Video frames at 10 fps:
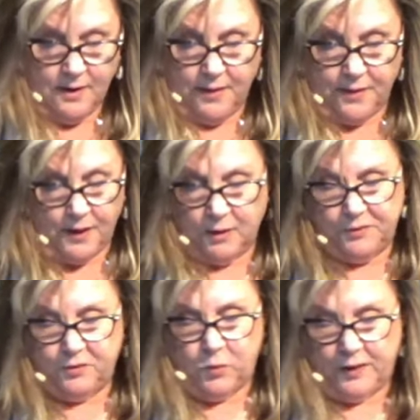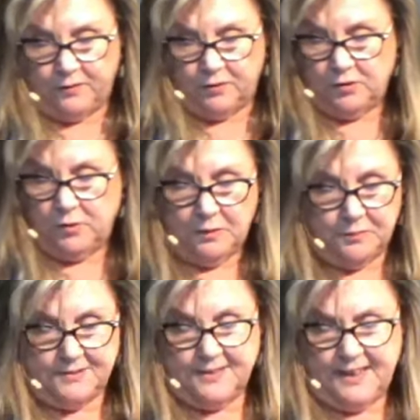and then I was 22. I
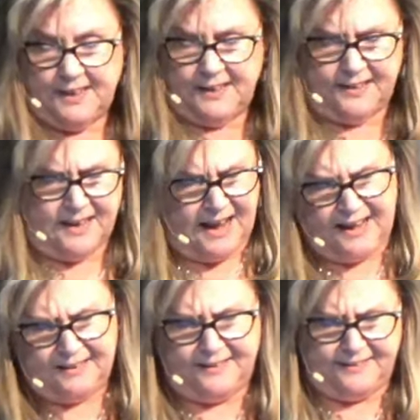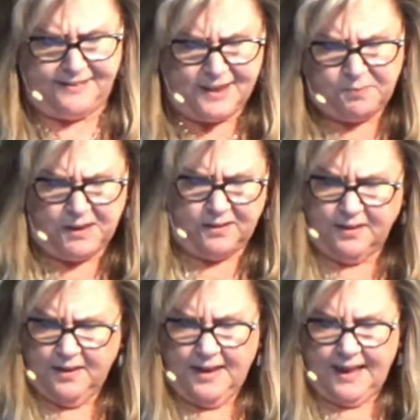was skinny and hot and steaming.
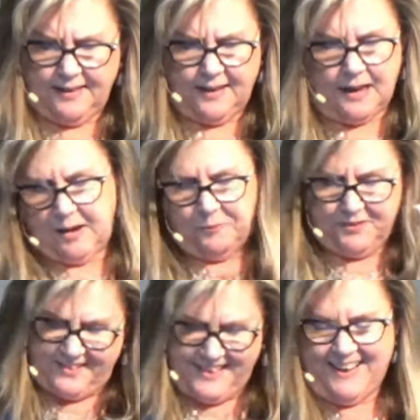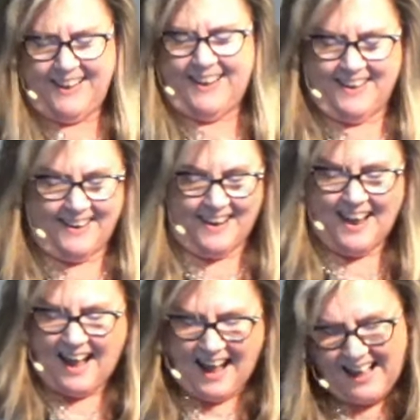I was skinny and
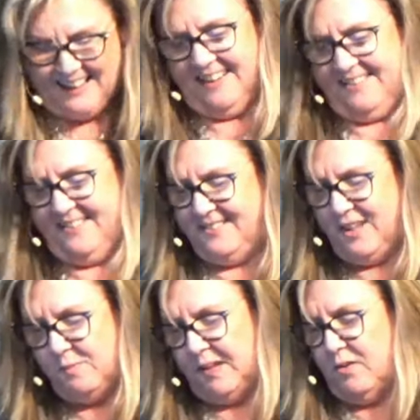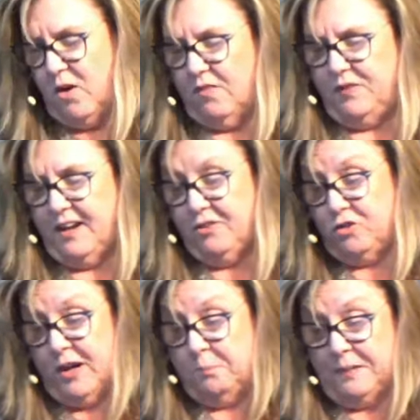hot as the steaming coffee I
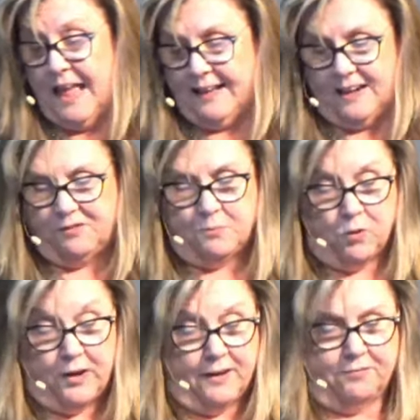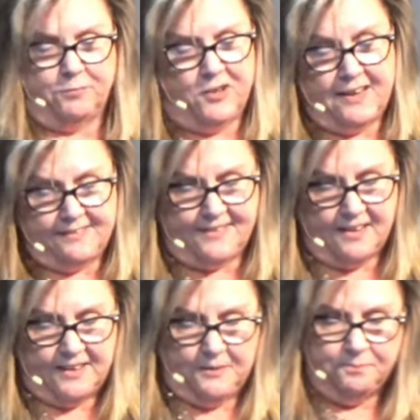drank black every morning from Jack's
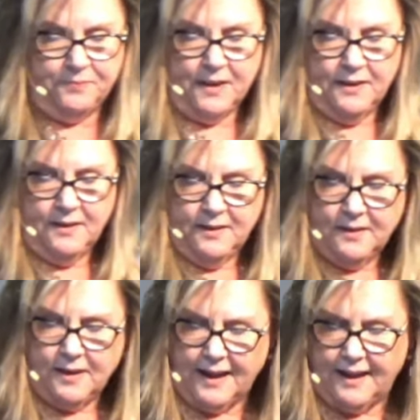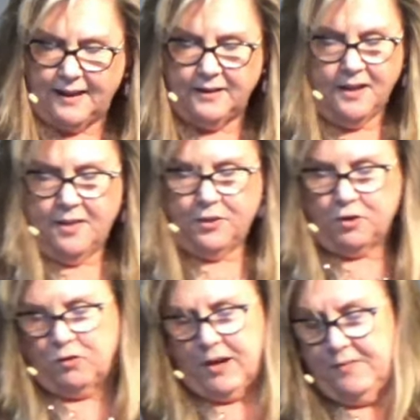Deli. I had the
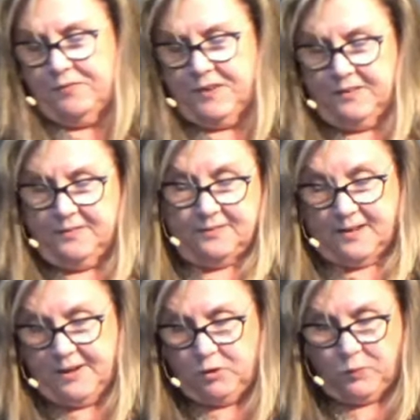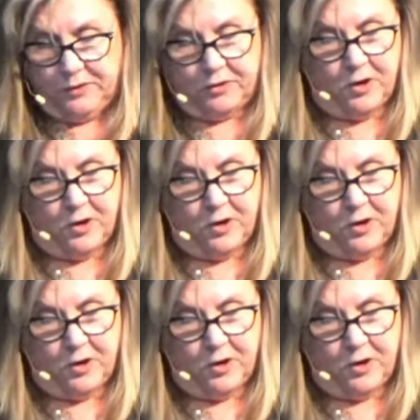gray fitted designer winter